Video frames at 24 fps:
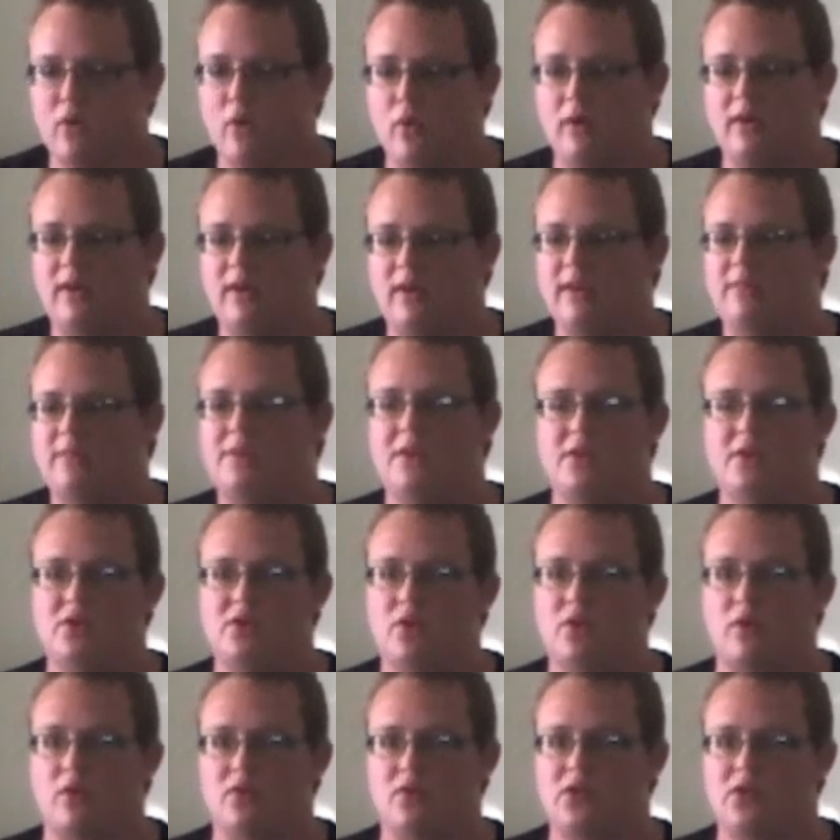going to get these
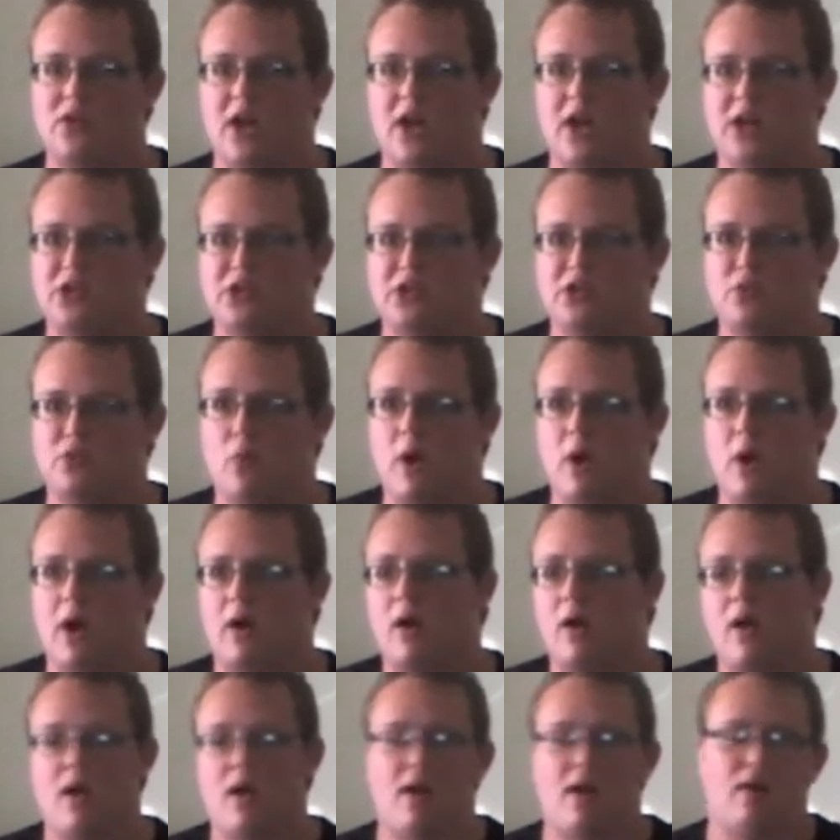certain sections where